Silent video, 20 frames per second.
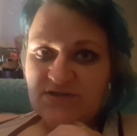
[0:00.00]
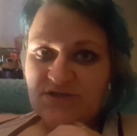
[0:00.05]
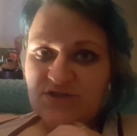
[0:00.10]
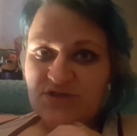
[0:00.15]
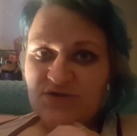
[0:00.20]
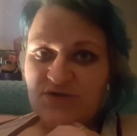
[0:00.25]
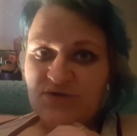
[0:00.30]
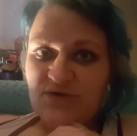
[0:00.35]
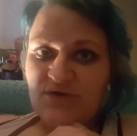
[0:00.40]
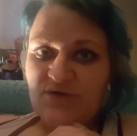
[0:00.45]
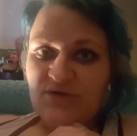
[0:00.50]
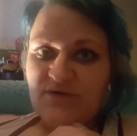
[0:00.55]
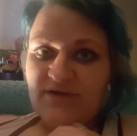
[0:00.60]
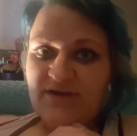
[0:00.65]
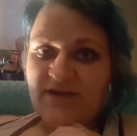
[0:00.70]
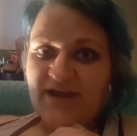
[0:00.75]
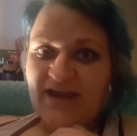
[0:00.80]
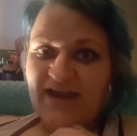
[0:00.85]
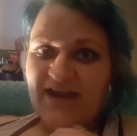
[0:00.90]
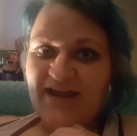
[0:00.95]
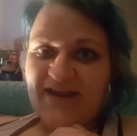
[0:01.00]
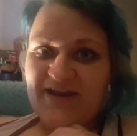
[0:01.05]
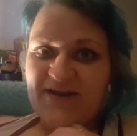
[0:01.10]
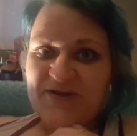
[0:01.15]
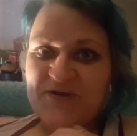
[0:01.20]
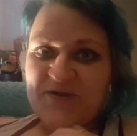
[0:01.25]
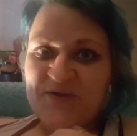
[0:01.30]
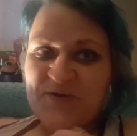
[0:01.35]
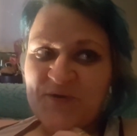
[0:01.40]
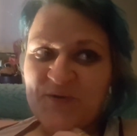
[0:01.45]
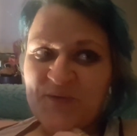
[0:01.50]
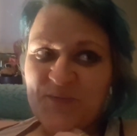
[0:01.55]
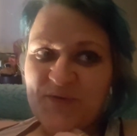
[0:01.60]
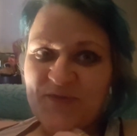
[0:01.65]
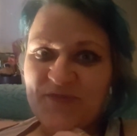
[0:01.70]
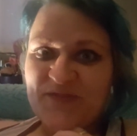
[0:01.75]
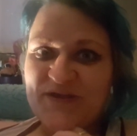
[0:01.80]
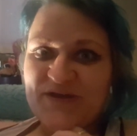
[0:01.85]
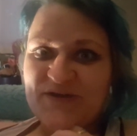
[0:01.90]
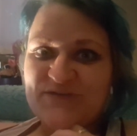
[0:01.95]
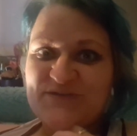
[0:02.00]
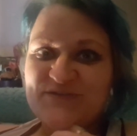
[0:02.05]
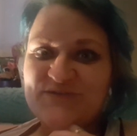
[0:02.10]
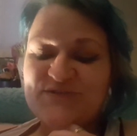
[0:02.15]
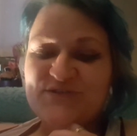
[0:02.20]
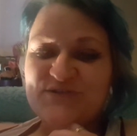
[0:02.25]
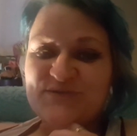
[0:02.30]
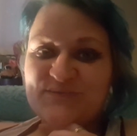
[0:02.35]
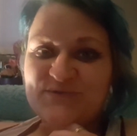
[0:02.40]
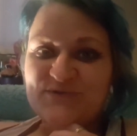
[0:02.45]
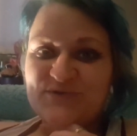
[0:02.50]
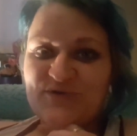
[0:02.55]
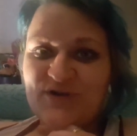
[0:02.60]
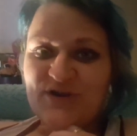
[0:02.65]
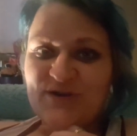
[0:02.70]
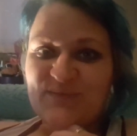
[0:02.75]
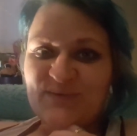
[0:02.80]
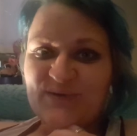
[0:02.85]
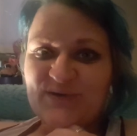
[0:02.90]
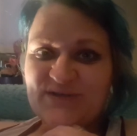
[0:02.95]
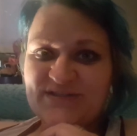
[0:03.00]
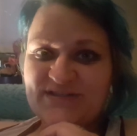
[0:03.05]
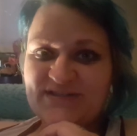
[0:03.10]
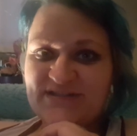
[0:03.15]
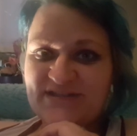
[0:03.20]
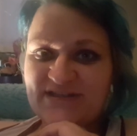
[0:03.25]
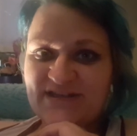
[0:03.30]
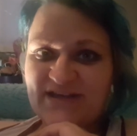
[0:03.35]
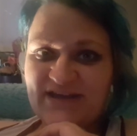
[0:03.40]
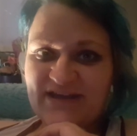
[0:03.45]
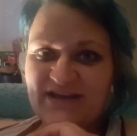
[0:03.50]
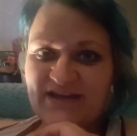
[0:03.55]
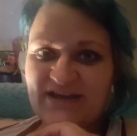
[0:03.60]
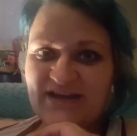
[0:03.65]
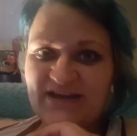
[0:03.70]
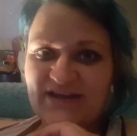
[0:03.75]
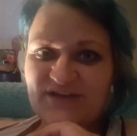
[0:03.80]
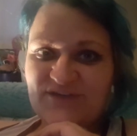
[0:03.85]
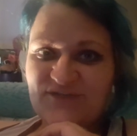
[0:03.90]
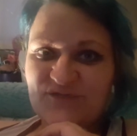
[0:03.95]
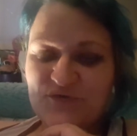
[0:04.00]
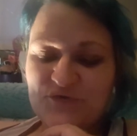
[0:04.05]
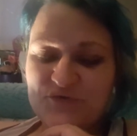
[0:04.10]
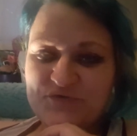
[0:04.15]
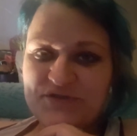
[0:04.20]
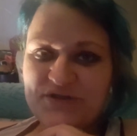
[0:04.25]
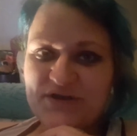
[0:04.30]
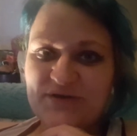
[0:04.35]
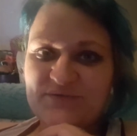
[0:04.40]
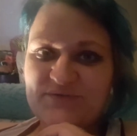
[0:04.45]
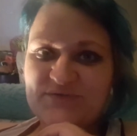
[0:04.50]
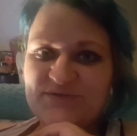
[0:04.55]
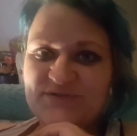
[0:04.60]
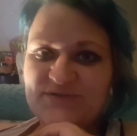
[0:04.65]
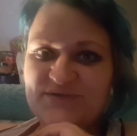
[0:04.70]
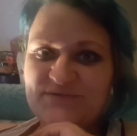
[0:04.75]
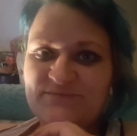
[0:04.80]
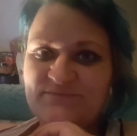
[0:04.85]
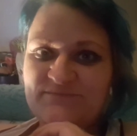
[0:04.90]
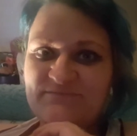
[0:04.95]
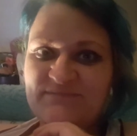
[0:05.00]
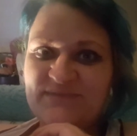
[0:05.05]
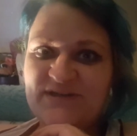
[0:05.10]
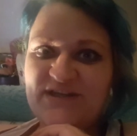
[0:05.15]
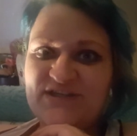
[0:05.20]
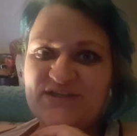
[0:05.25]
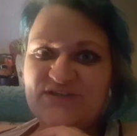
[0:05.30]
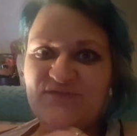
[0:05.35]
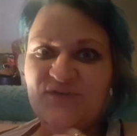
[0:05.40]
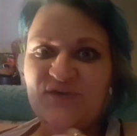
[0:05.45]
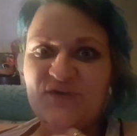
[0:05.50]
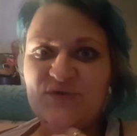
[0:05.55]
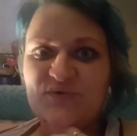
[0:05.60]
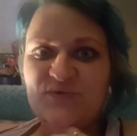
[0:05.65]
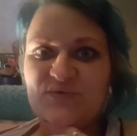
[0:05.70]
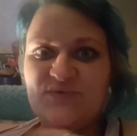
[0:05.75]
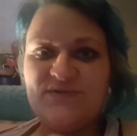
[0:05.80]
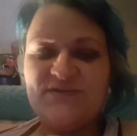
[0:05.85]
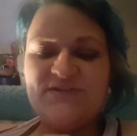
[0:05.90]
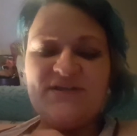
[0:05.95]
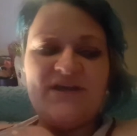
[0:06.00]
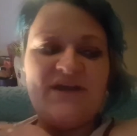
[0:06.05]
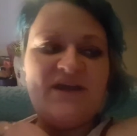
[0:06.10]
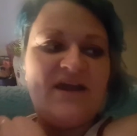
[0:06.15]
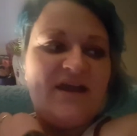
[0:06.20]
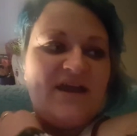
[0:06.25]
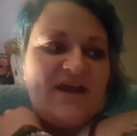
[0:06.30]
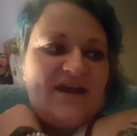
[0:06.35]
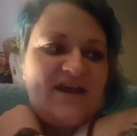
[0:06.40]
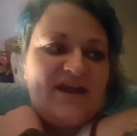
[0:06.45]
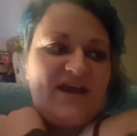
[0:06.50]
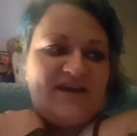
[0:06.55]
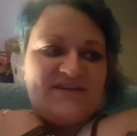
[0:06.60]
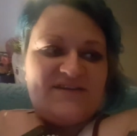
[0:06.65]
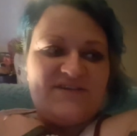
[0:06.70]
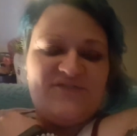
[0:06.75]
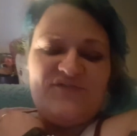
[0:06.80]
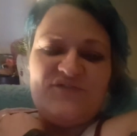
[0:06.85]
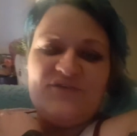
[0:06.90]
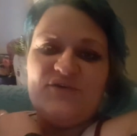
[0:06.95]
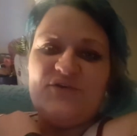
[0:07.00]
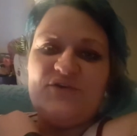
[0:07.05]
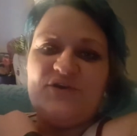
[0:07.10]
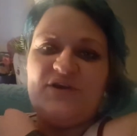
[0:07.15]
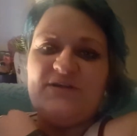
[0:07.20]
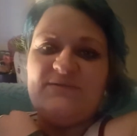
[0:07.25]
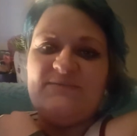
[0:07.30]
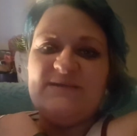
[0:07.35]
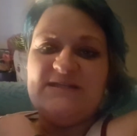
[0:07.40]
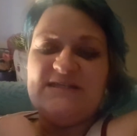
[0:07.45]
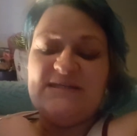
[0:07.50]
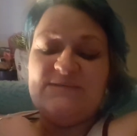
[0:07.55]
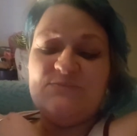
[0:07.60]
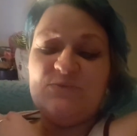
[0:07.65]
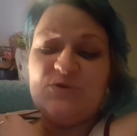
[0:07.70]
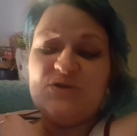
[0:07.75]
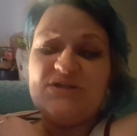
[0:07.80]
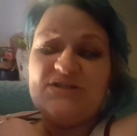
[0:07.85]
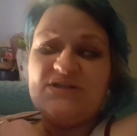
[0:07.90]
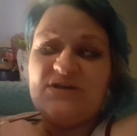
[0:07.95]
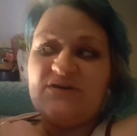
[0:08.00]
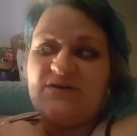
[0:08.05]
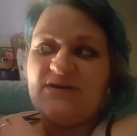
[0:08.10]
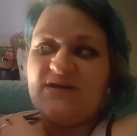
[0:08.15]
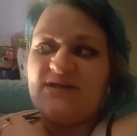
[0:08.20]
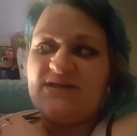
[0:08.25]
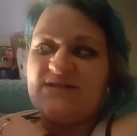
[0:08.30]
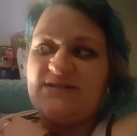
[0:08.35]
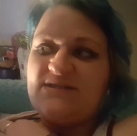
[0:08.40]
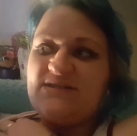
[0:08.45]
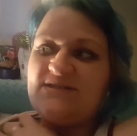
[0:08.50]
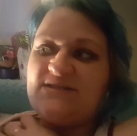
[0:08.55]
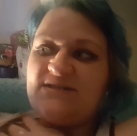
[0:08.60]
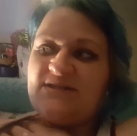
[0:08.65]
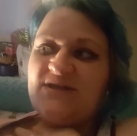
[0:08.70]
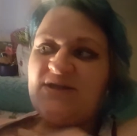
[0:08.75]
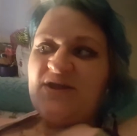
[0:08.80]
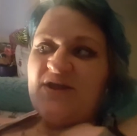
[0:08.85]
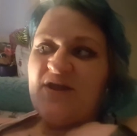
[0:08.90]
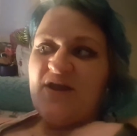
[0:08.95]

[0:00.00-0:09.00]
to gain 1,000 subscribers and 4,000 minute views, and if not, you're going to be demonetized.